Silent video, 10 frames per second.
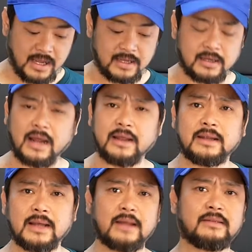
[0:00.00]
And I,
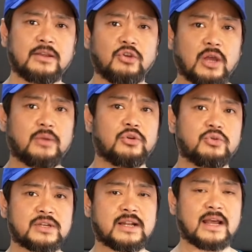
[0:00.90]
I think you can
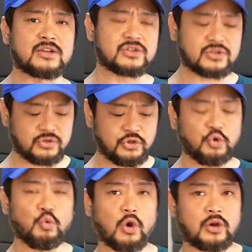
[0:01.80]
use it as
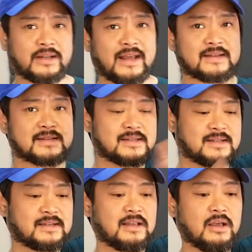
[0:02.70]
two work
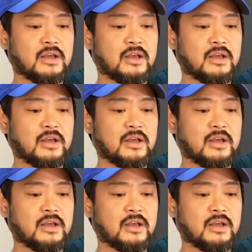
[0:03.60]
desks.